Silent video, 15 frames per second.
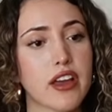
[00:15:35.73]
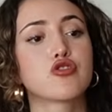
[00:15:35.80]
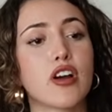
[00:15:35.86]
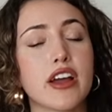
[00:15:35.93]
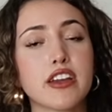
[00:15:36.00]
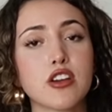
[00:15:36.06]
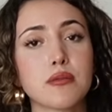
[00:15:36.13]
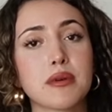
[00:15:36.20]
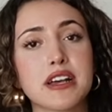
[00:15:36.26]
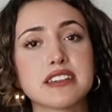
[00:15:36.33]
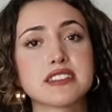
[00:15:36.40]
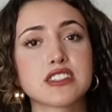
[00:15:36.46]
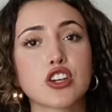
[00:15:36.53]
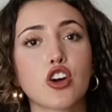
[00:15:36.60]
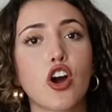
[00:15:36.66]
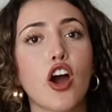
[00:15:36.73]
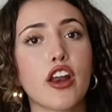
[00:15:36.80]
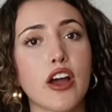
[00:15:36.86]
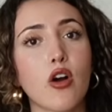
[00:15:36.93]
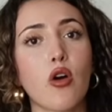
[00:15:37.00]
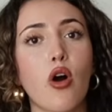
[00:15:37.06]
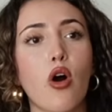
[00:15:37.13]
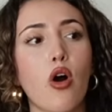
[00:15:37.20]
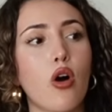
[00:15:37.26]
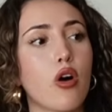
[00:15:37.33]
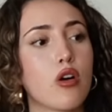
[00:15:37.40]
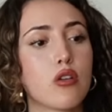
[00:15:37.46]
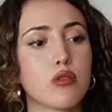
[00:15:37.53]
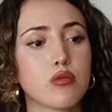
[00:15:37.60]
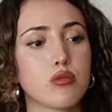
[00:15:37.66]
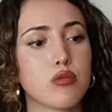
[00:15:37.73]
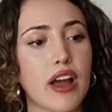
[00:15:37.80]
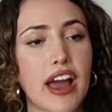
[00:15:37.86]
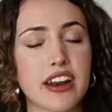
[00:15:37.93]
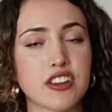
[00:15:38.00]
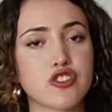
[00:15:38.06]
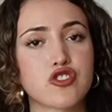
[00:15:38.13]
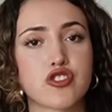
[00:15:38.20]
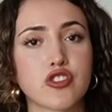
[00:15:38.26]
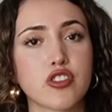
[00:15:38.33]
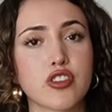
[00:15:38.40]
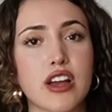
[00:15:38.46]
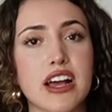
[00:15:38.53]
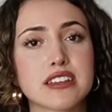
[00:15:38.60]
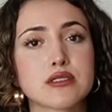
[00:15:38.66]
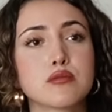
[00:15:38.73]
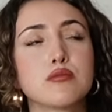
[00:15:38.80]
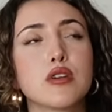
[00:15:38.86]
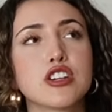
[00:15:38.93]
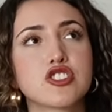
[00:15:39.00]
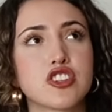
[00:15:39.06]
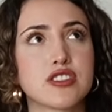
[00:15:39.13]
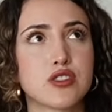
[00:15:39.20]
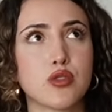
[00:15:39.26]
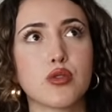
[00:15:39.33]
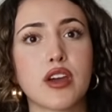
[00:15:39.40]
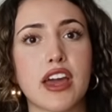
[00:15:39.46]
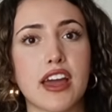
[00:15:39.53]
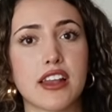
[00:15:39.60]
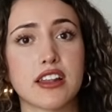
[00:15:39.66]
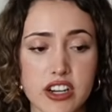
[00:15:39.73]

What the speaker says: Try your best, cut out all added sugar as much as you can.